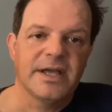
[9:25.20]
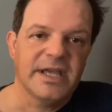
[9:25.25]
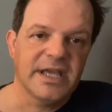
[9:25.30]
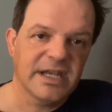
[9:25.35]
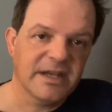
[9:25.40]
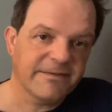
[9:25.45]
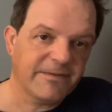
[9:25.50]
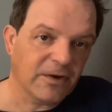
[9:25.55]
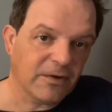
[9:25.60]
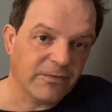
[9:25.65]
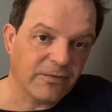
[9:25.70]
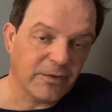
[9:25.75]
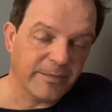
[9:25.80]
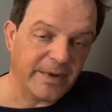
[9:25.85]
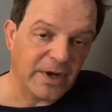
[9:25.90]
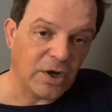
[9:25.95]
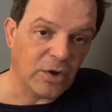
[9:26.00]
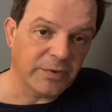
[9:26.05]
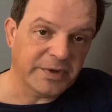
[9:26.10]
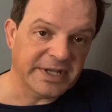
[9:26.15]
NFL
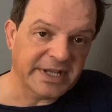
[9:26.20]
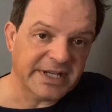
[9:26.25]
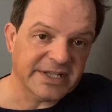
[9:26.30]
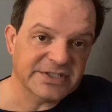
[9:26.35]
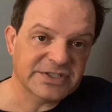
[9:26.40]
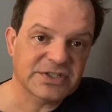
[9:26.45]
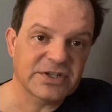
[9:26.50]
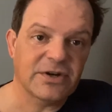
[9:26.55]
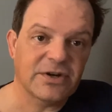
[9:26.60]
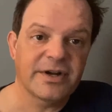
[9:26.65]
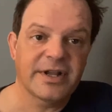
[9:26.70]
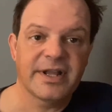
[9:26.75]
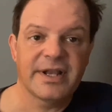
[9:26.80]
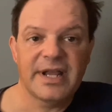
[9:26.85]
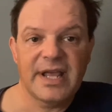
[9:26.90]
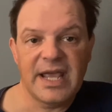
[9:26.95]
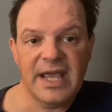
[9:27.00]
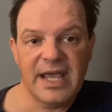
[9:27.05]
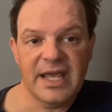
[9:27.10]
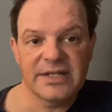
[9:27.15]
football when it gets started,
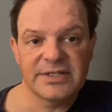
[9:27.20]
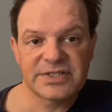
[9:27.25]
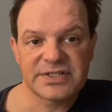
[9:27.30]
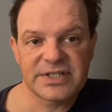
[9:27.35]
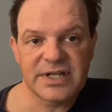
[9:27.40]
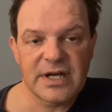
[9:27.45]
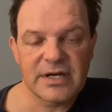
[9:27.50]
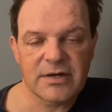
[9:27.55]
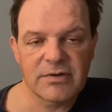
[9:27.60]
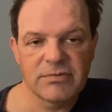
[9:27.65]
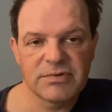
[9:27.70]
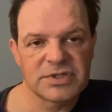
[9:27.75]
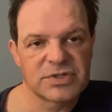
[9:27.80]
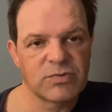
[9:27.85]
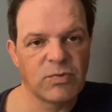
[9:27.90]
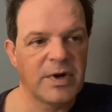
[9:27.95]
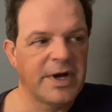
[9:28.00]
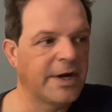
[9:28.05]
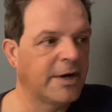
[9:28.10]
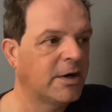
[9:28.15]
and soccer as
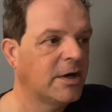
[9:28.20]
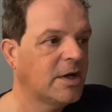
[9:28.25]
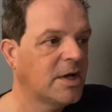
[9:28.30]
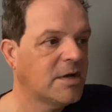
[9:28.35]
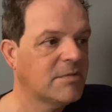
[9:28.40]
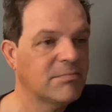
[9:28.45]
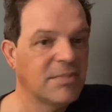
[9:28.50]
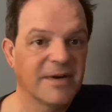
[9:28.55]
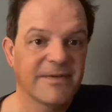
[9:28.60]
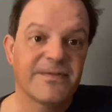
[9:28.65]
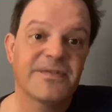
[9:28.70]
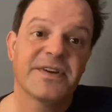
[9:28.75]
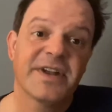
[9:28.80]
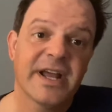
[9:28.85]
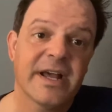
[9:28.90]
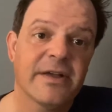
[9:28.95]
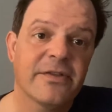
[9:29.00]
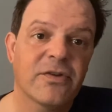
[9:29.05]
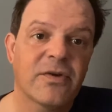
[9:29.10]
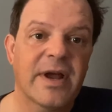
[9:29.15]
well. But for
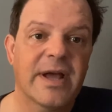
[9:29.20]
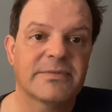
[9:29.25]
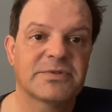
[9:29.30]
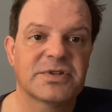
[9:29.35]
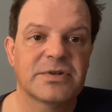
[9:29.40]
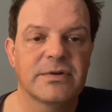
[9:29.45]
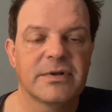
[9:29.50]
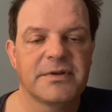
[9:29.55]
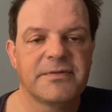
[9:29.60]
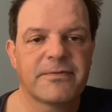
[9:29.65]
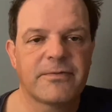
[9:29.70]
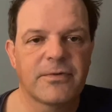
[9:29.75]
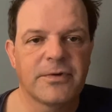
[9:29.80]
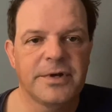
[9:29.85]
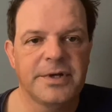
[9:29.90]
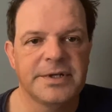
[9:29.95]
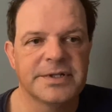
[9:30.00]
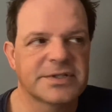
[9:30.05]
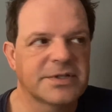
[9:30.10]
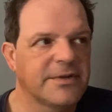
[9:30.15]
now, they're absolutely
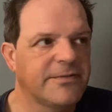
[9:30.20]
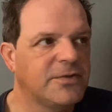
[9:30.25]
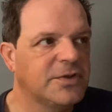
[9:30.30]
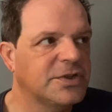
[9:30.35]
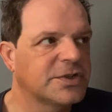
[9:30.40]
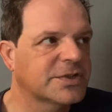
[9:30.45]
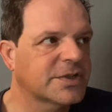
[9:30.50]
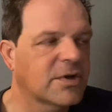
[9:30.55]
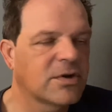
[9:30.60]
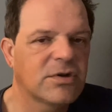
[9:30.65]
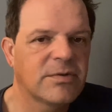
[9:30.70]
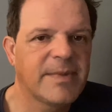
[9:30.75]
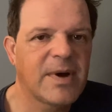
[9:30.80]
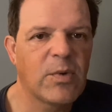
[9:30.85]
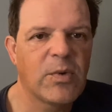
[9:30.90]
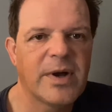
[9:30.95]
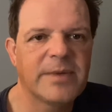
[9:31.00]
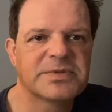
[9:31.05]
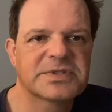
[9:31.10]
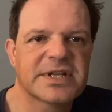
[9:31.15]
free. So if you just go to my
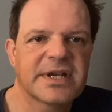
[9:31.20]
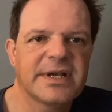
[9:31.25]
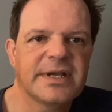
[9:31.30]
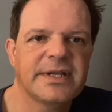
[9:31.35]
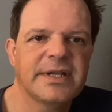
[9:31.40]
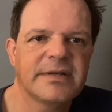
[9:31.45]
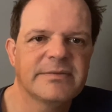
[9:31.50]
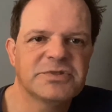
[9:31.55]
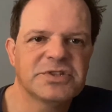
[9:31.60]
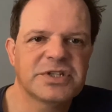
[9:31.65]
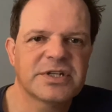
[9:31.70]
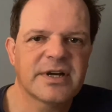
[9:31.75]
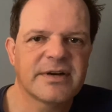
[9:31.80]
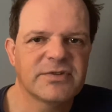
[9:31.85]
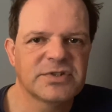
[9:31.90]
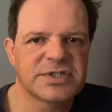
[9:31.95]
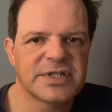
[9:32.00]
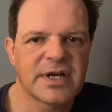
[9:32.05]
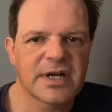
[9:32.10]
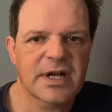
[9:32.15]
website,
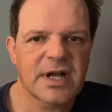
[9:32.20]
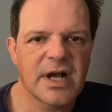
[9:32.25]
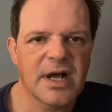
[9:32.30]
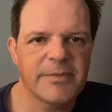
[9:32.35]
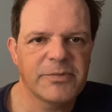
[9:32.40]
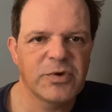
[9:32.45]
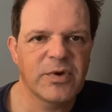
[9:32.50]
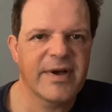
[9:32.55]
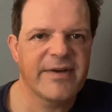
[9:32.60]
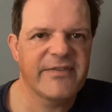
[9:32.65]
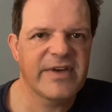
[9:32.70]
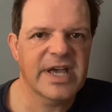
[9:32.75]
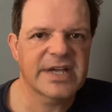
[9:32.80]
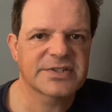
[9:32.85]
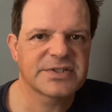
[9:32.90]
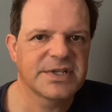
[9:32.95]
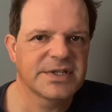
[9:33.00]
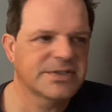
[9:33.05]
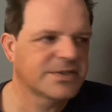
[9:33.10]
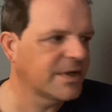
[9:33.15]
mgcovers.com, you'll have
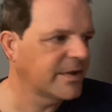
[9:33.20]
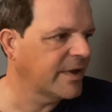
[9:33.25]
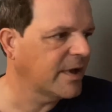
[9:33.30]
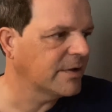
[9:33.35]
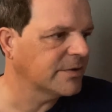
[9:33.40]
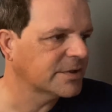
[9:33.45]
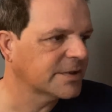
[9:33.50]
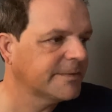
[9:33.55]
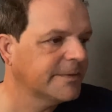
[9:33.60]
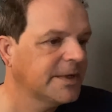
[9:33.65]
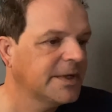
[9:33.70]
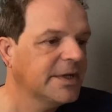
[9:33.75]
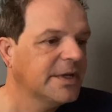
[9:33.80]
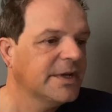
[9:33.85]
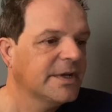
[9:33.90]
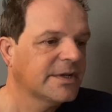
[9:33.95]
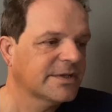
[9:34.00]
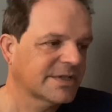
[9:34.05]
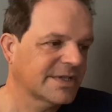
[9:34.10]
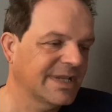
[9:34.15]
access to those.
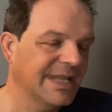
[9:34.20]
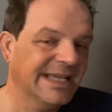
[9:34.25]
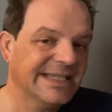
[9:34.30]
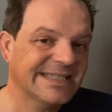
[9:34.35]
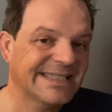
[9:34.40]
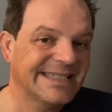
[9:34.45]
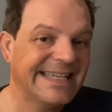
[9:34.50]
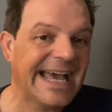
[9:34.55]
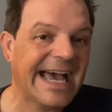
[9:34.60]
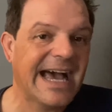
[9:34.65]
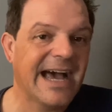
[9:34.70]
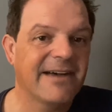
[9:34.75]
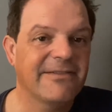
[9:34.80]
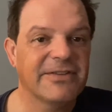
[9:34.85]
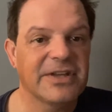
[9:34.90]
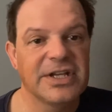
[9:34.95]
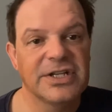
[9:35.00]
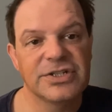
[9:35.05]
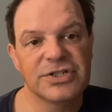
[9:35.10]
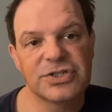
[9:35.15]
So let's
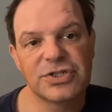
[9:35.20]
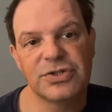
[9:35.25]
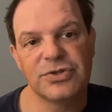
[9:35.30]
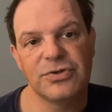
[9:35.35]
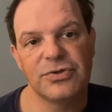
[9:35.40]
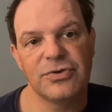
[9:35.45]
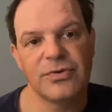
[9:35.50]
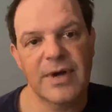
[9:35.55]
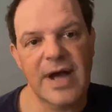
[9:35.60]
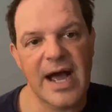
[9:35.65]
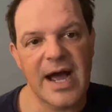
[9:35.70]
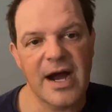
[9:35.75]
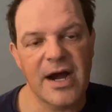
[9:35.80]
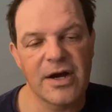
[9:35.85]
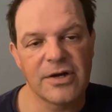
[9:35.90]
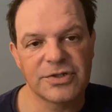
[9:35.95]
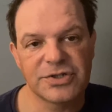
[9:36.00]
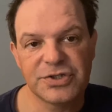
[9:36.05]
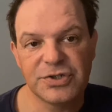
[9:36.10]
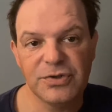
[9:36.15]
dive into
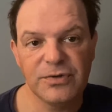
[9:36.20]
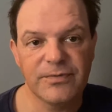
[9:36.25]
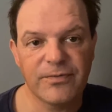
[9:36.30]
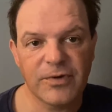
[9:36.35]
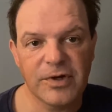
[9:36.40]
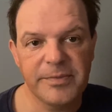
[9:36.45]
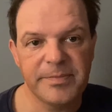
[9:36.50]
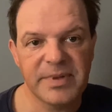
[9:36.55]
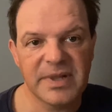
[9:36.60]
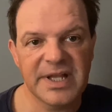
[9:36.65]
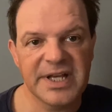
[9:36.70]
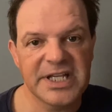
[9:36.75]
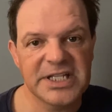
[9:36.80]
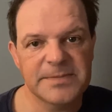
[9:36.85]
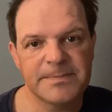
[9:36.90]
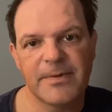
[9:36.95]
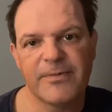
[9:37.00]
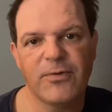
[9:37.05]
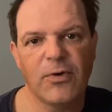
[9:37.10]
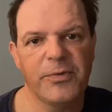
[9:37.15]
our 2 free plays.
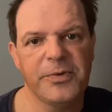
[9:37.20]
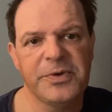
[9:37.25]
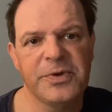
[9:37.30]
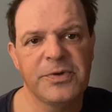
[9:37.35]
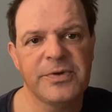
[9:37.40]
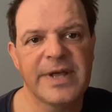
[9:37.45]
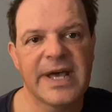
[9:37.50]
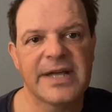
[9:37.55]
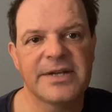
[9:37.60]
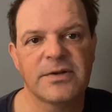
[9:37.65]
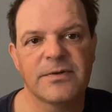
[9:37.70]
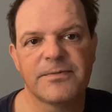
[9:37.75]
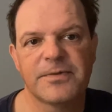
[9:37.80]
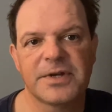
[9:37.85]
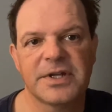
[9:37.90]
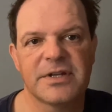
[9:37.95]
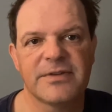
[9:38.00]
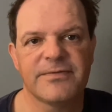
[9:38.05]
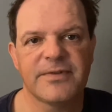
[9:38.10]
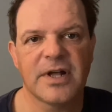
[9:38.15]
Before we do that, don't
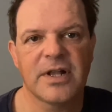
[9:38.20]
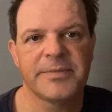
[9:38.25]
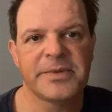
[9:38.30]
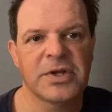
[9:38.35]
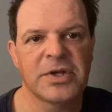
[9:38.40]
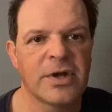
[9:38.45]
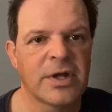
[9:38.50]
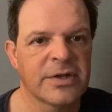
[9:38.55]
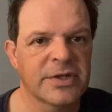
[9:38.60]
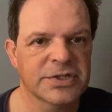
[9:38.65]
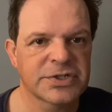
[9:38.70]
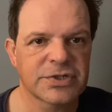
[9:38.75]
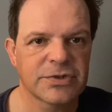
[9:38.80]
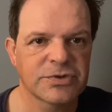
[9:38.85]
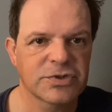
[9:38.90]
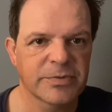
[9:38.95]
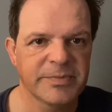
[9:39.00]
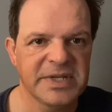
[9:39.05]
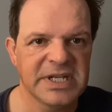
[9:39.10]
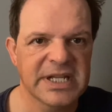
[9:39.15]
forget to follow me on all the
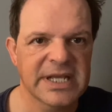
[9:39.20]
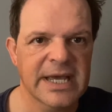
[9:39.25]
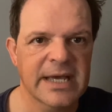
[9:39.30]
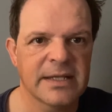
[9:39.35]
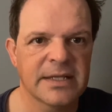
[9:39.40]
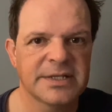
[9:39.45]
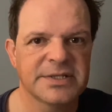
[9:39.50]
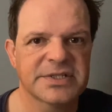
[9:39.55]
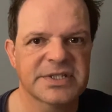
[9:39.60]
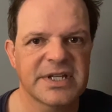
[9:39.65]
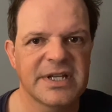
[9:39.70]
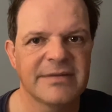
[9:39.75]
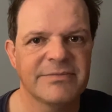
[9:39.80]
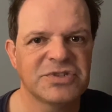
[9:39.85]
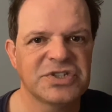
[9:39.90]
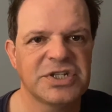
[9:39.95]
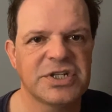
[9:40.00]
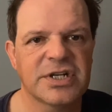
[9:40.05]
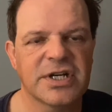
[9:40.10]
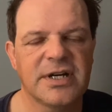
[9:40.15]
social media outlets,
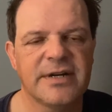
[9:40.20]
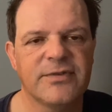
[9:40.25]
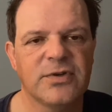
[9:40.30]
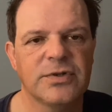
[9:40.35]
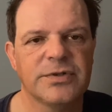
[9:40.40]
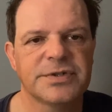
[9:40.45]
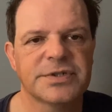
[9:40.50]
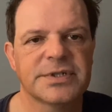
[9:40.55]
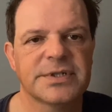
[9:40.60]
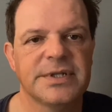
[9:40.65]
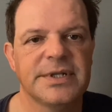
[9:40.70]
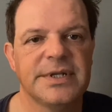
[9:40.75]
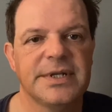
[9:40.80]
MG Covers.